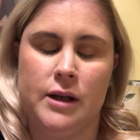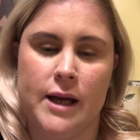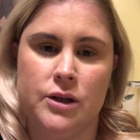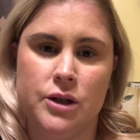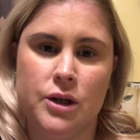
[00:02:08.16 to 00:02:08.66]

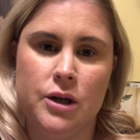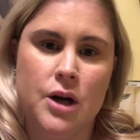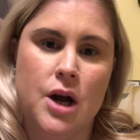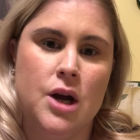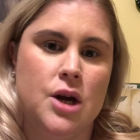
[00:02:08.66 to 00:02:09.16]
cleanser.
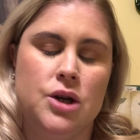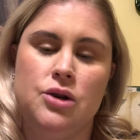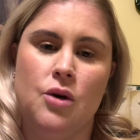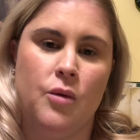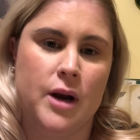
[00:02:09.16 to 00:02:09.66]
You
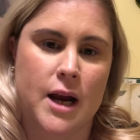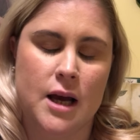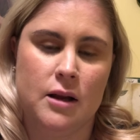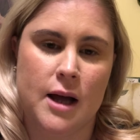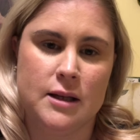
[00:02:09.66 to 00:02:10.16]
don't
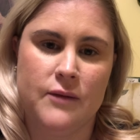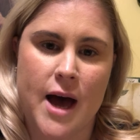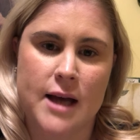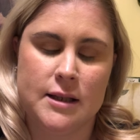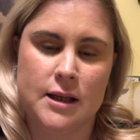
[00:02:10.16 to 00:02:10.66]
want lots of
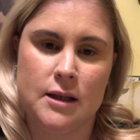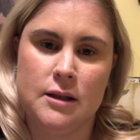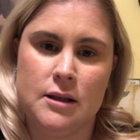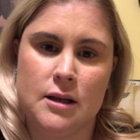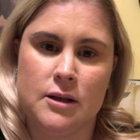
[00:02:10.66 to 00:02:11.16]

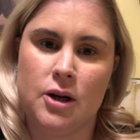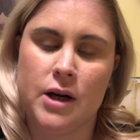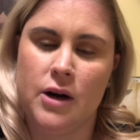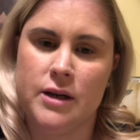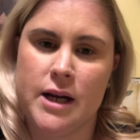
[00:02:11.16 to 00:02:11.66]
acids that are
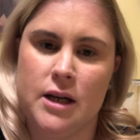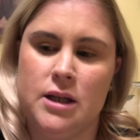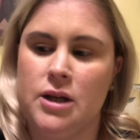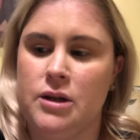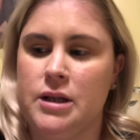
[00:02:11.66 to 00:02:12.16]
irritating
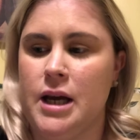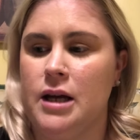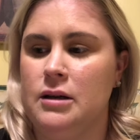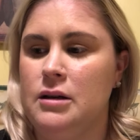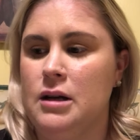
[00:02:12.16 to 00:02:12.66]
to your
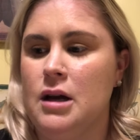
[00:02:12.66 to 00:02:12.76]
skin.